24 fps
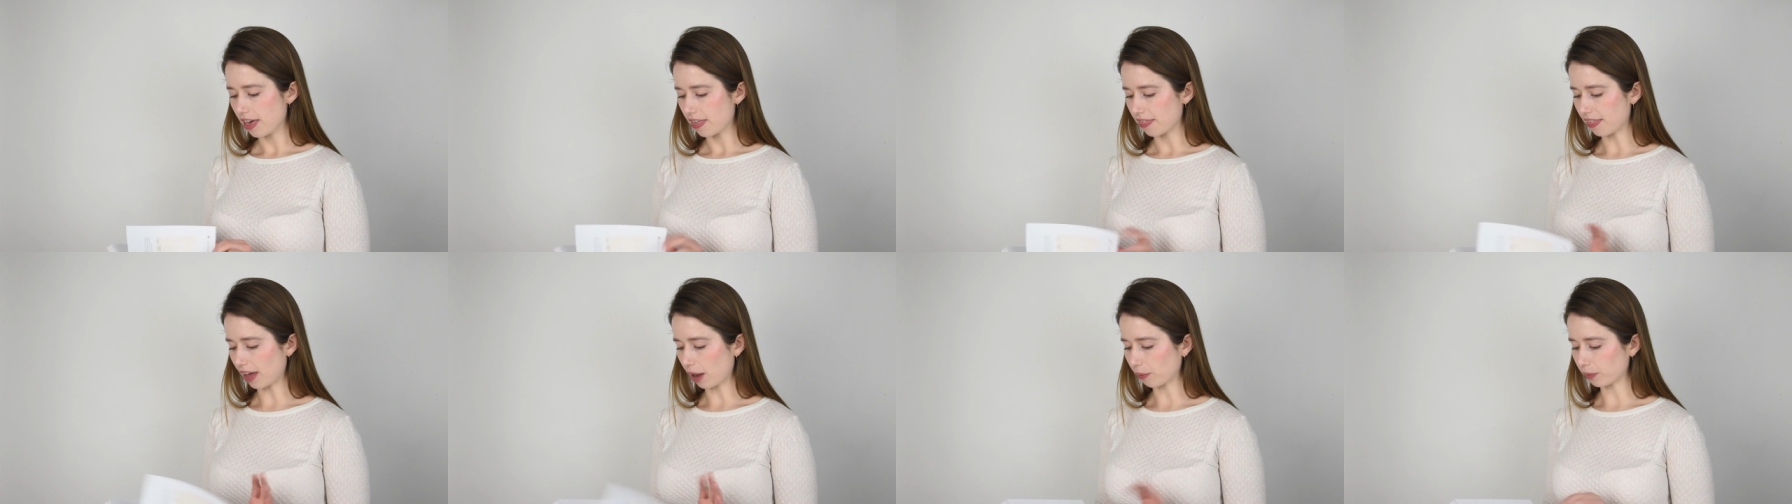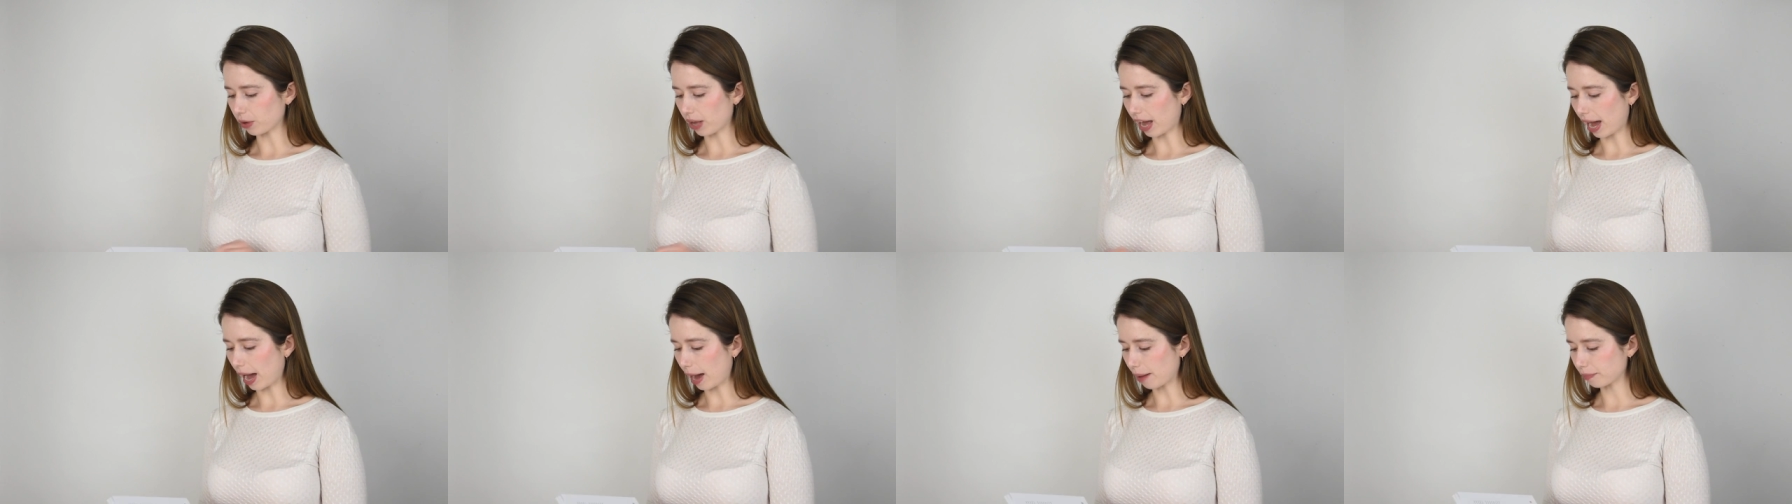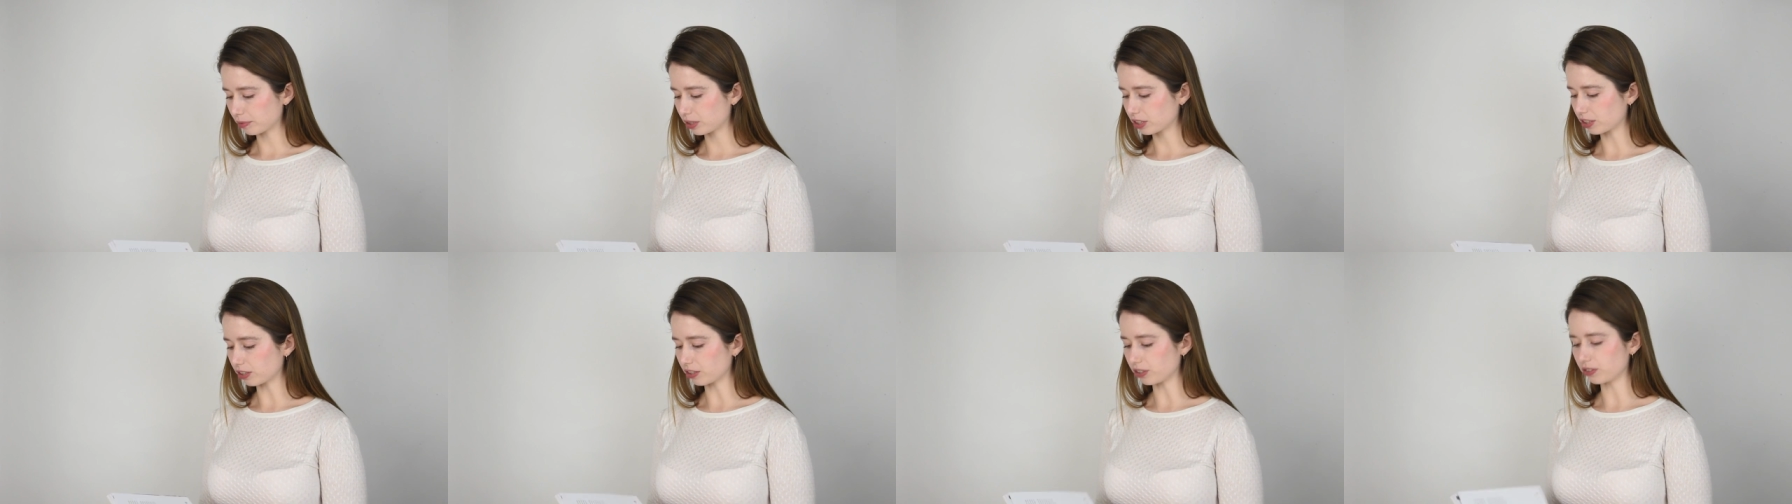that will
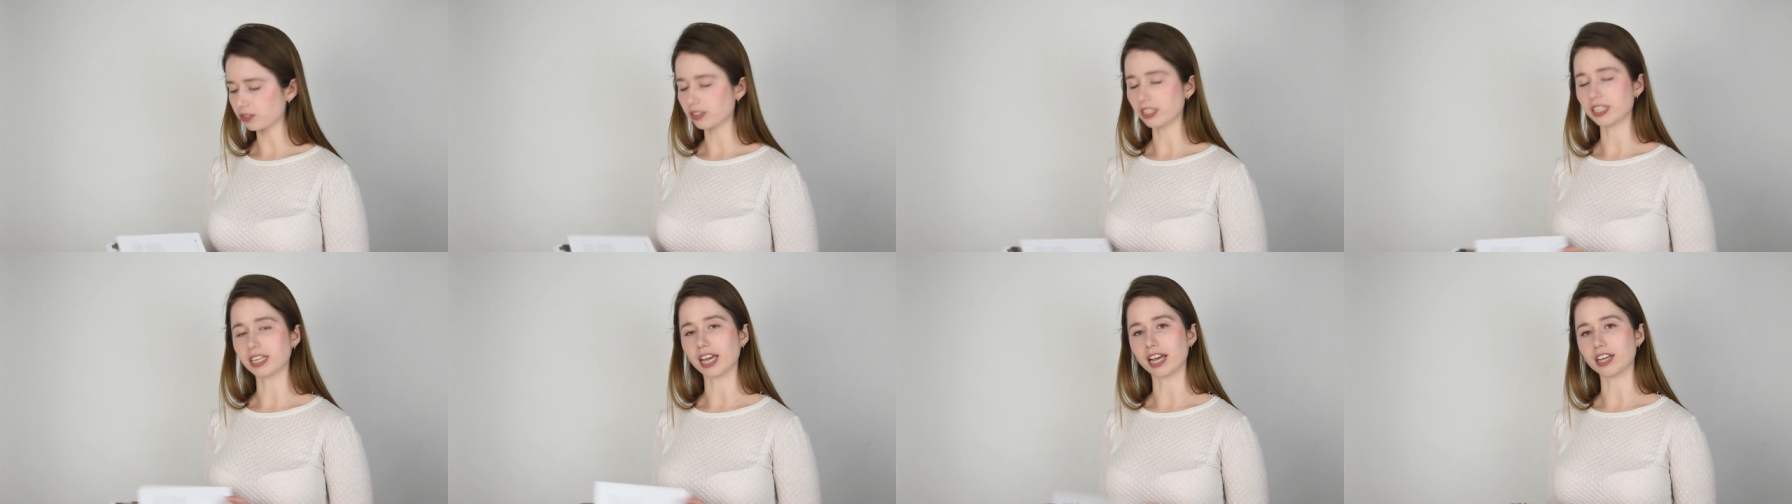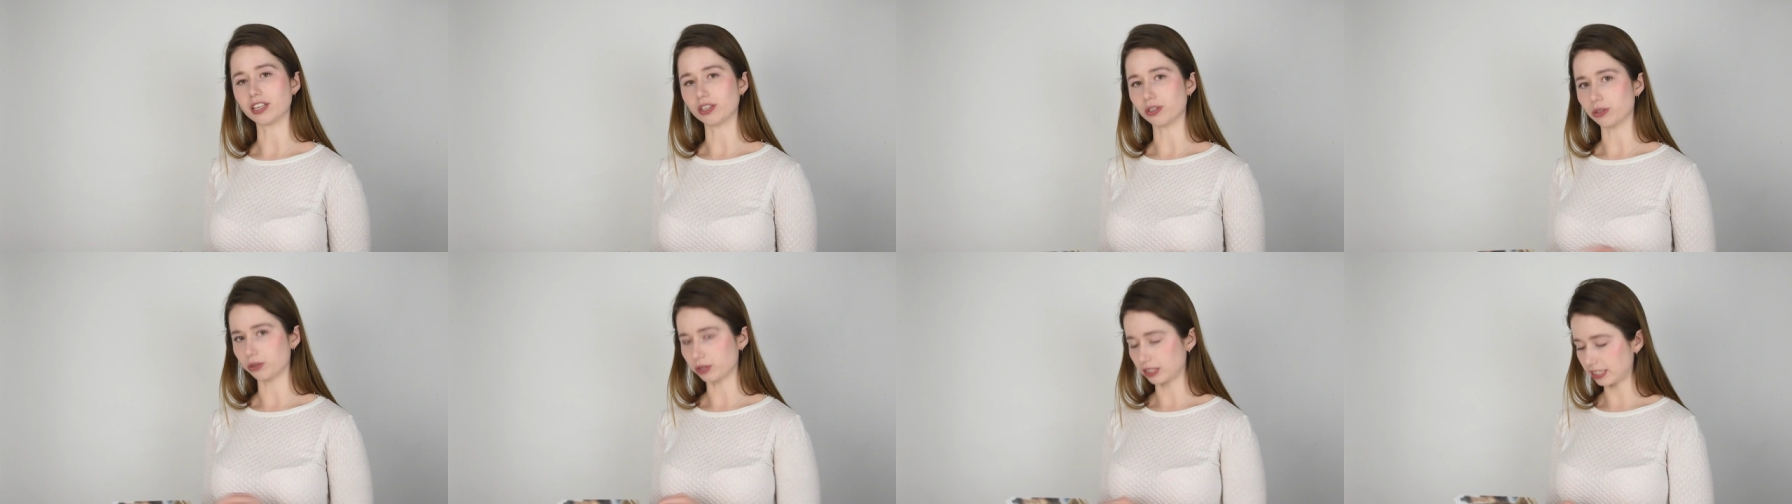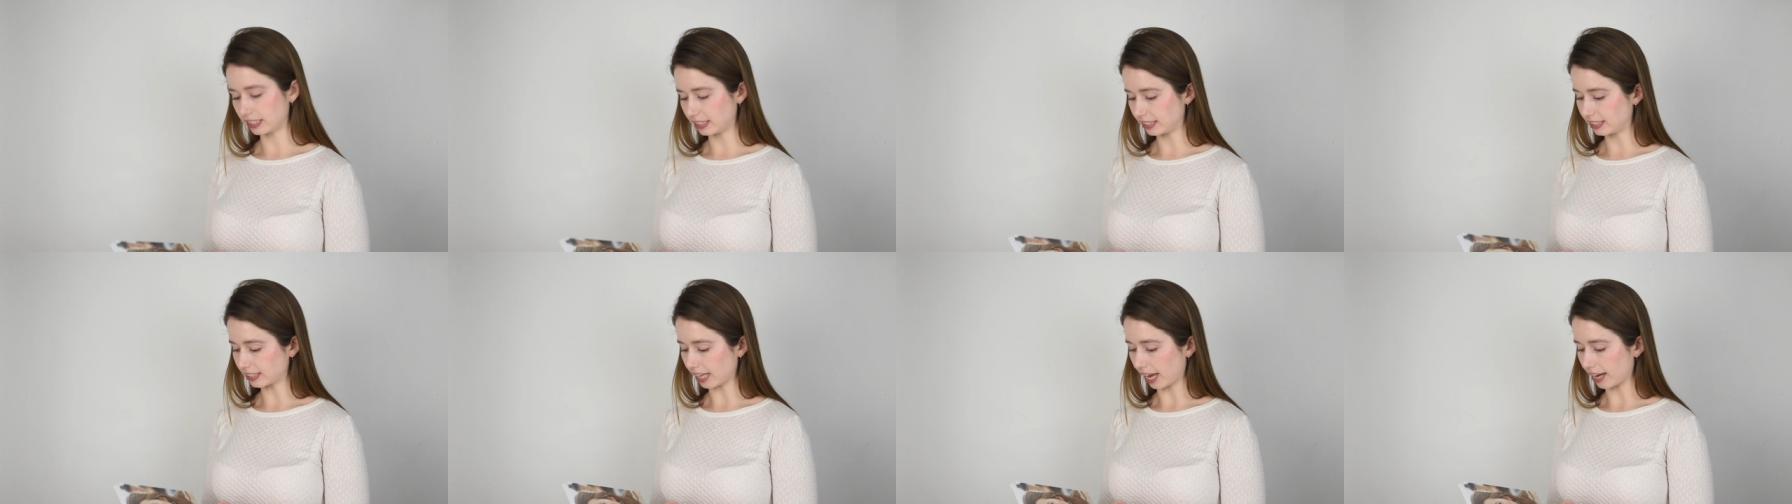absolutely get you
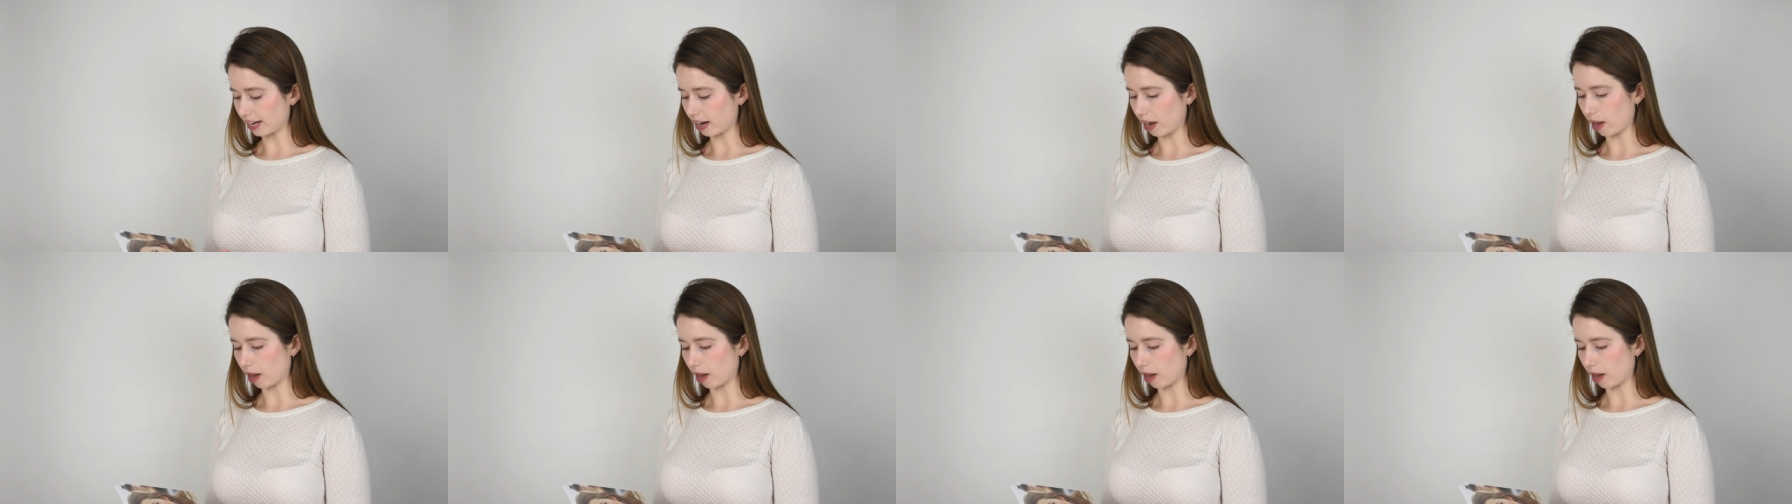set